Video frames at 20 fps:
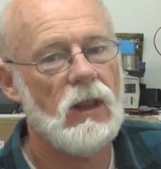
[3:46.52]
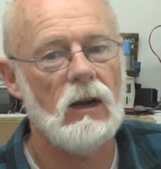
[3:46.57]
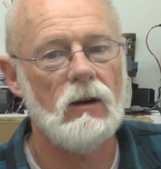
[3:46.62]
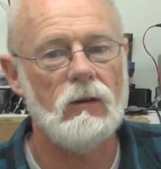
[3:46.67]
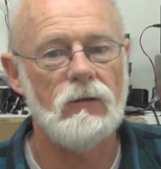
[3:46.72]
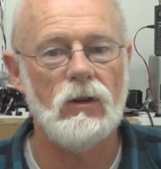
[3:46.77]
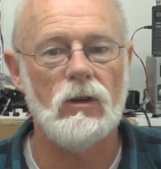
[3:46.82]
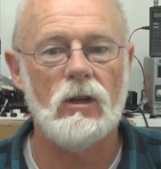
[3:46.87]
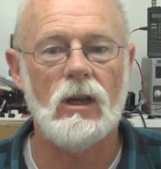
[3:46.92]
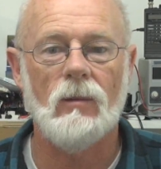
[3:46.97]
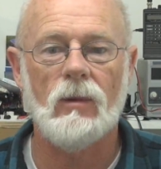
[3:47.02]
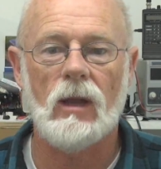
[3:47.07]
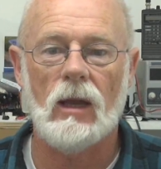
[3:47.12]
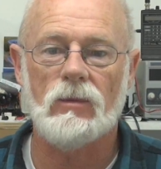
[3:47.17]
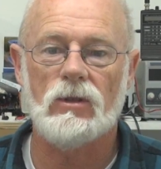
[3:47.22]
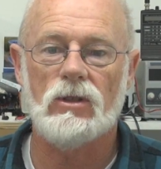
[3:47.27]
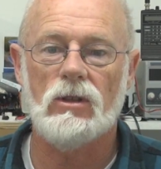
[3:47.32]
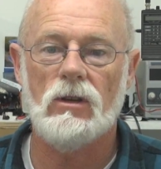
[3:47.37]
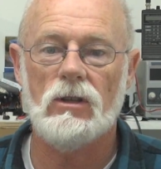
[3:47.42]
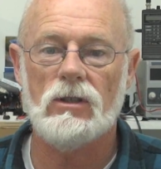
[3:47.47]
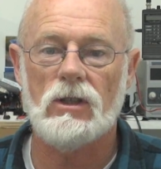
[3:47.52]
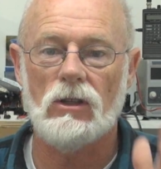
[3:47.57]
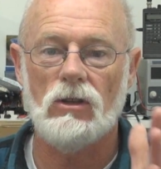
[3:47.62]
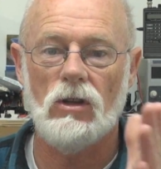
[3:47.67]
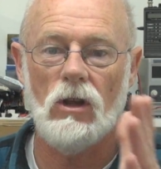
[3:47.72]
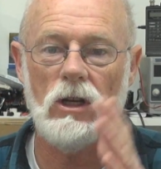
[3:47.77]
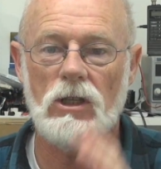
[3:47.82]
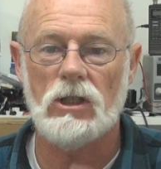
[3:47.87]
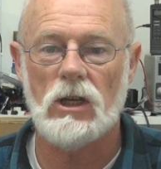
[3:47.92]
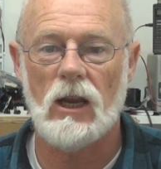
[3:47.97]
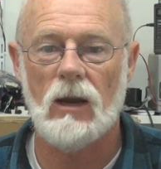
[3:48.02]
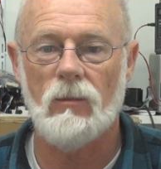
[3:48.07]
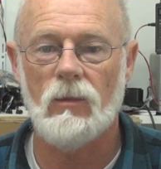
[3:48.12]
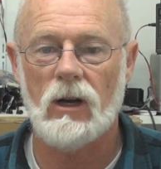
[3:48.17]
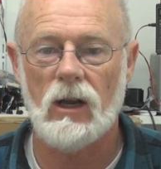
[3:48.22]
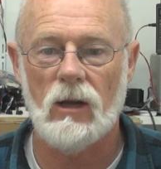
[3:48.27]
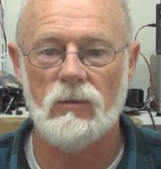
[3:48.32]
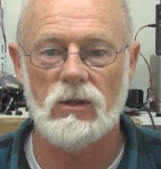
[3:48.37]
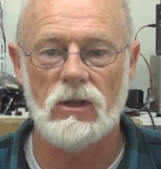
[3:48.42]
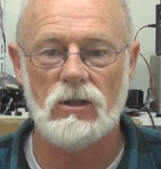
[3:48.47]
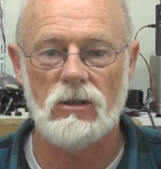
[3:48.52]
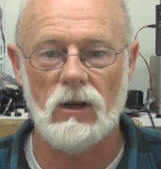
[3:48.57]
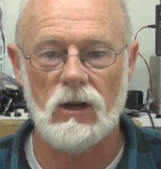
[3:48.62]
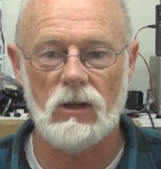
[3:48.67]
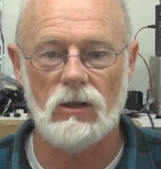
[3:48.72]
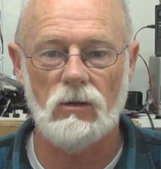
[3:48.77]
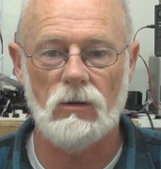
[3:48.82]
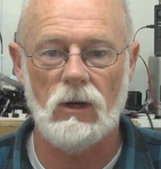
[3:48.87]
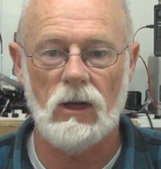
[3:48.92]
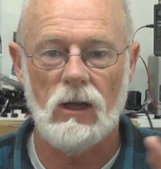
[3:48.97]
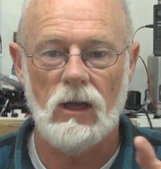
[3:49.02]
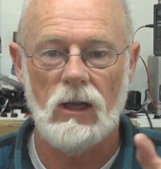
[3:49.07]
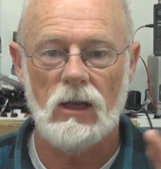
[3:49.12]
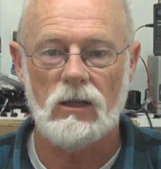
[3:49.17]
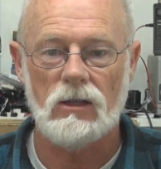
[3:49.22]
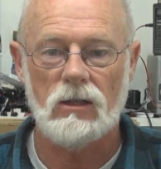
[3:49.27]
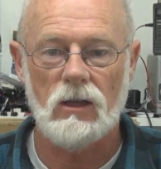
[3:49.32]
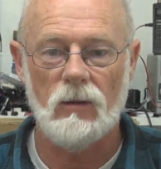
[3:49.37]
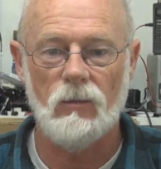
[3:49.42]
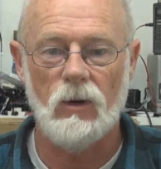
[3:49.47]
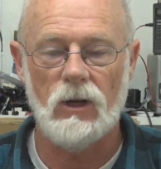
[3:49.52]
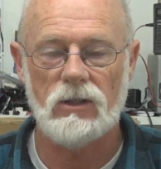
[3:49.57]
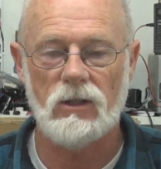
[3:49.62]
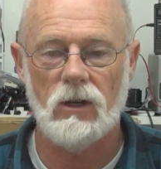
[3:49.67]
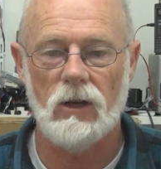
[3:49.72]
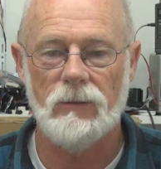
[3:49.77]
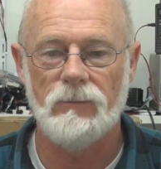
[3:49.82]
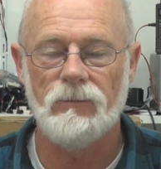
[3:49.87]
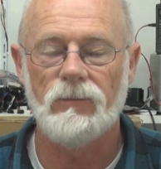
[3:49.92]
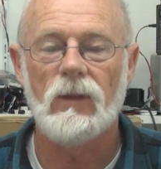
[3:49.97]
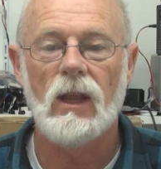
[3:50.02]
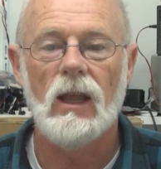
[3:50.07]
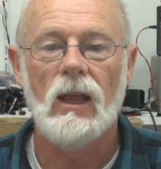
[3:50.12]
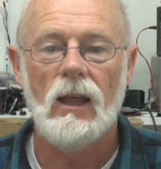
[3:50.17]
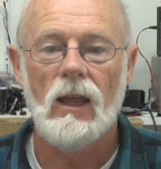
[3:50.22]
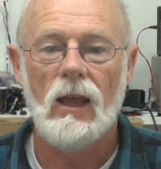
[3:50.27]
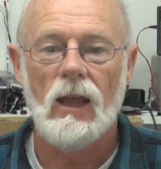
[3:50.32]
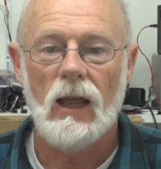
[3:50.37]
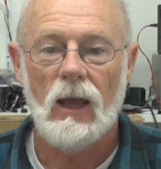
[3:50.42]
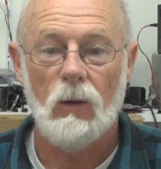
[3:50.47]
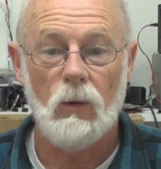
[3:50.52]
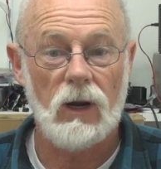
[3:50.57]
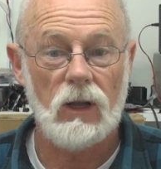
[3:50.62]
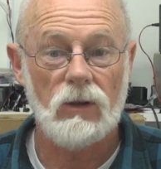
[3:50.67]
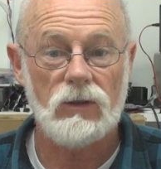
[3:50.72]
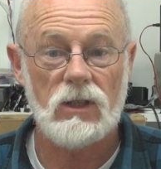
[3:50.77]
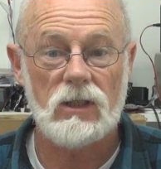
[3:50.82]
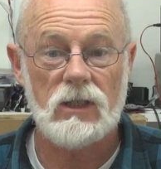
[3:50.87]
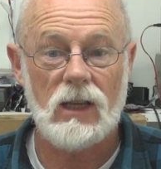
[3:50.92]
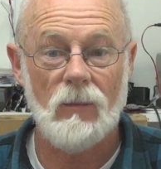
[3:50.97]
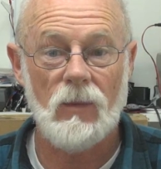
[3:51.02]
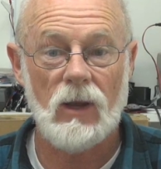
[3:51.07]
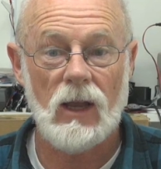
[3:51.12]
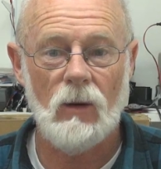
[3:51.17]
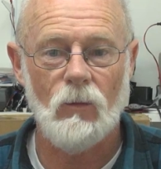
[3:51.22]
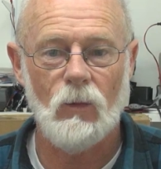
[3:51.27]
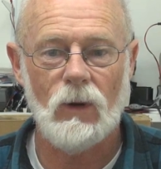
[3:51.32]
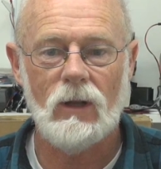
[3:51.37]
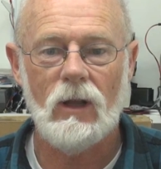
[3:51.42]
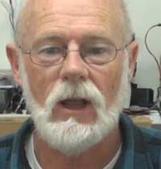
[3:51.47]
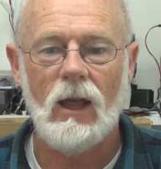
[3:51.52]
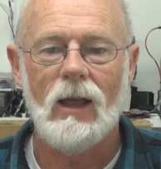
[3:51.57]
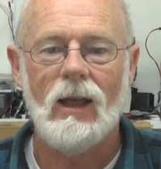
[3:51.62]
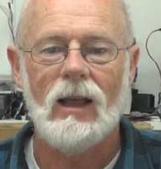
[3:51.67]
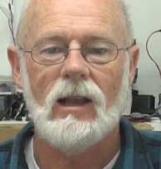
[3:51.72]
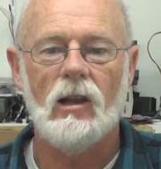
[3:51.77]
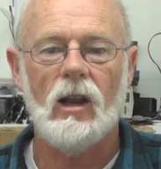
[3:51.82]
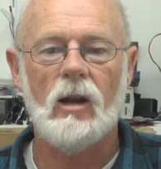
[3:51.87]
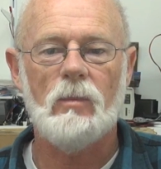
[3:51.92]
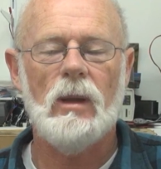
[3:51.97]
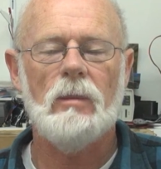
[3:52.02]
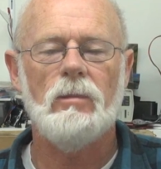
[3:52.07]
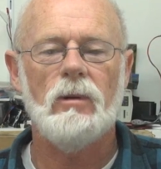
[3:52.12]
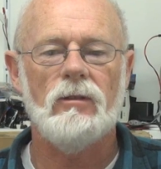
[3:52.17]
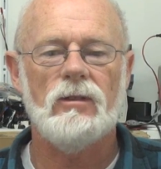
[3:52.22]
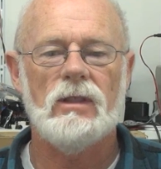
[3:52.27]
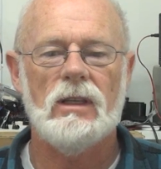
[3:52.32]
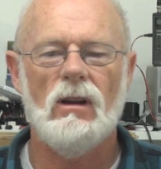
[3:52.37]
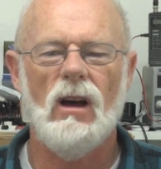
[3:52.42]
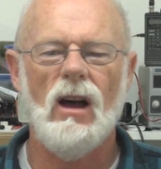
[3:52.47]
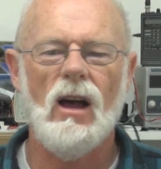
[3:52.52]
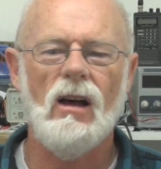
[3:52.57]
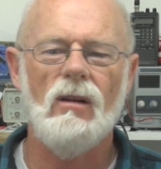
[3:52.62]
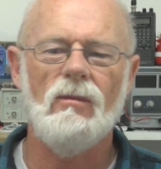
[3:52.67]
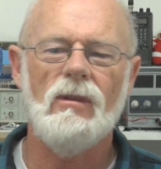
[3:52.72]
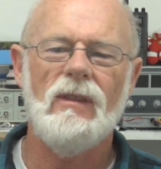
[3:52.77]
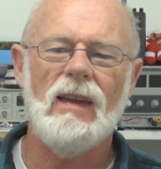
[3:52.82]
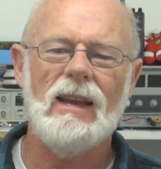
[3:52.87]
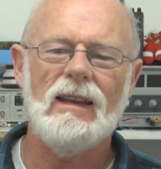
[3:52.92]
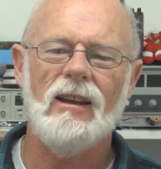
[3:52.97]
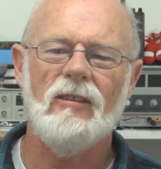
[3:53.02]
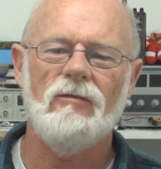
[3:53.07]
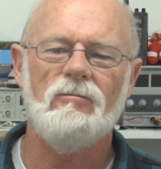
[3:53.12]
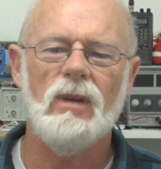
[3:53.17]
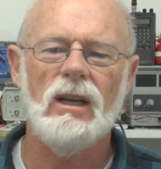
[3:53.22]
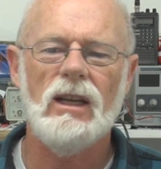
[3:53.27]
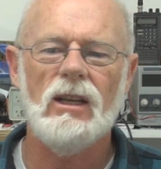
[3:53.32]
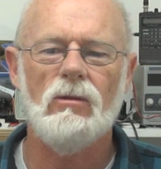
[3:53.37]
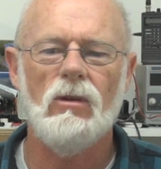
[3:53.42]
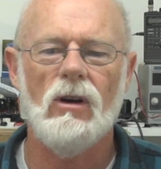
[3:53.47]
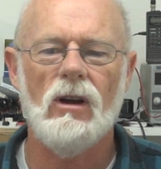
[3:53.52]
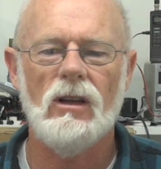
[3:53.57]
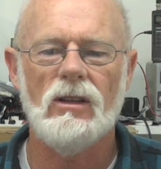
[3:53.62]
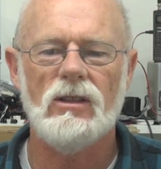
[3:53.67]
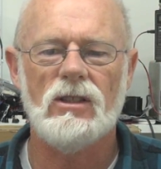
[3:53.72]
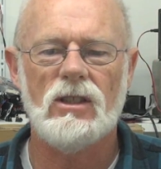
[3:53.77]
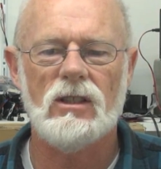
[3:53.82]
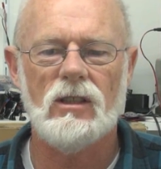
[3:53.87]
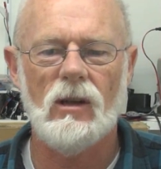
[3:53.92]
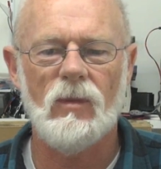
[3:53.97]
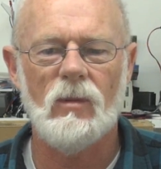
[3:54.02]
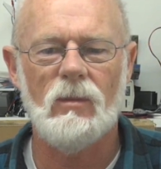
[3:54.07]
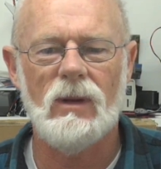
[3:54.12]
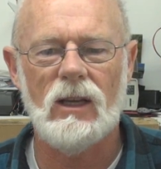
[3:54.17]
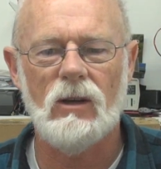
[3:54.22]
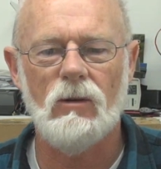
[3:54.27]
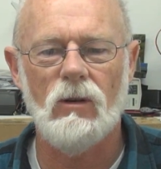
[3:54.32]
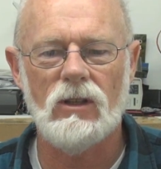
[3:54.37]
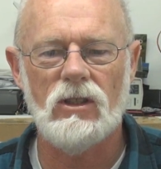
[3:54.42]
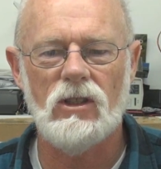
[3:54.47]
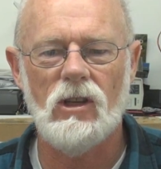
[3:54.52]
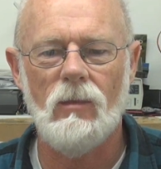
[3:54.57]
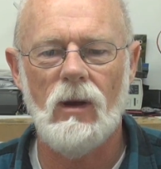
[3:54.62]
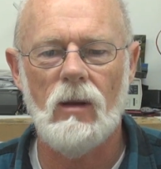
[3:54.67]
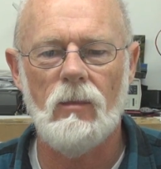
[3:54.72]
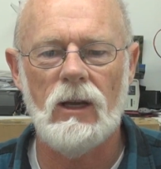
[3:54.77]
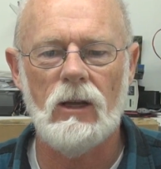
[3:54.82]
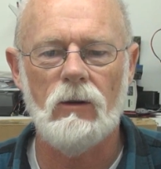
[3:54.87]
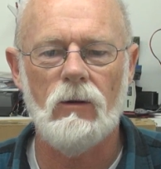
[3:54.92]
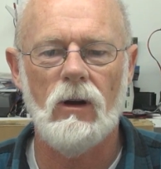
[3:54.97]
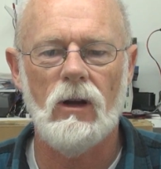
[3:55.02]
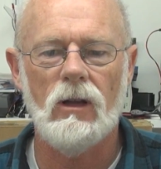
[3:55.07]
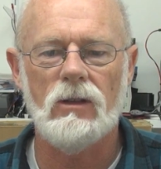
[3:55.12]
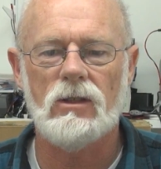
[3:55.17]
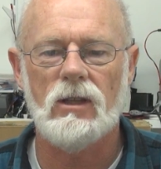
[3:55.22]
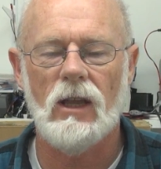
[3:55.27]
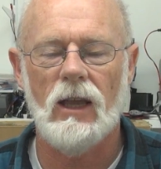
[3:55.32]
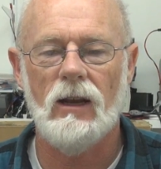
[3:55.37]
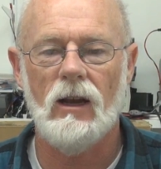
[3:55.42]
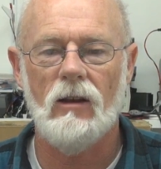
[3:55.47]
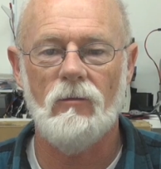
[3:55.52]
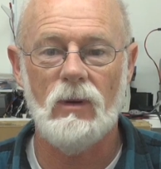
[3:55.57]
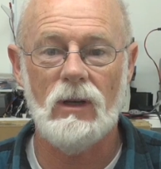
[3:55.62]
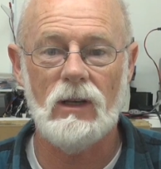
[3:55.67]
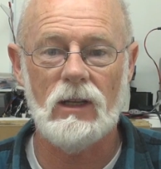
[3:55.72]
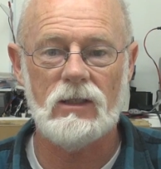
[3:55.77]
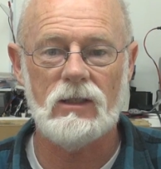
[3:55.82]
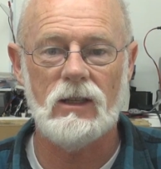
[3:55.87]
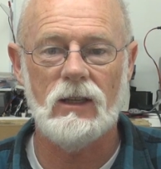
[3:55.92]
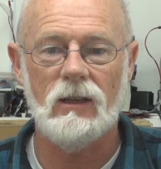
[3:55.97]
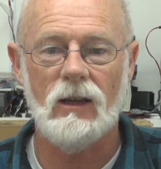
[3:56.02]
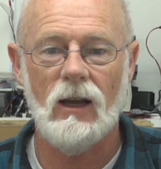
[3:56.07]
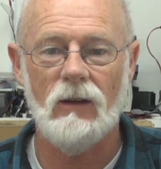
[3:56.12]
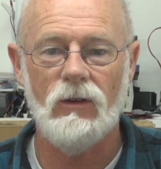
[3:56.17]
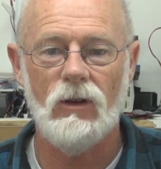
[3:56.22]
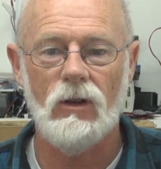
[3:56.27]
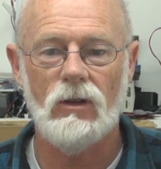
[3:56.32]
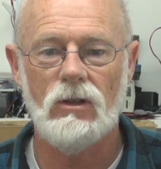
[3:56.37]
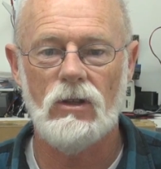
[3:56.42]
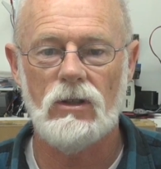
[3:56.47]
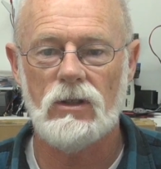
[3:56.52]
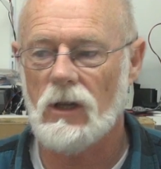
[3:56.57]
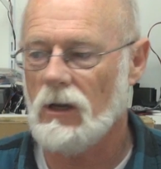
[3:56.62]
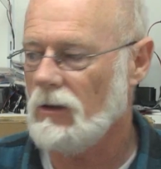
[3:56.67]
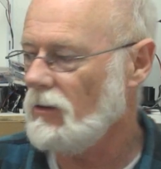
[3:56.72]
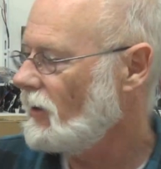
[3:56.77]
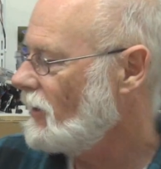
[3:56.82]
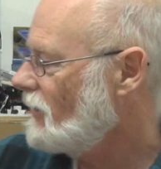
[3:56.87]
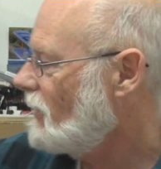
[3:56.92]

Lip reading: for that review coming up as soon as the Turnigy camera comes in, so I can do a side-by-side. What else is coming up? Well, a lot of people have said, oh, we've had enough mini-quads, stop the mini-quads, too many mini-quads, and I've been listening, I've heard you, so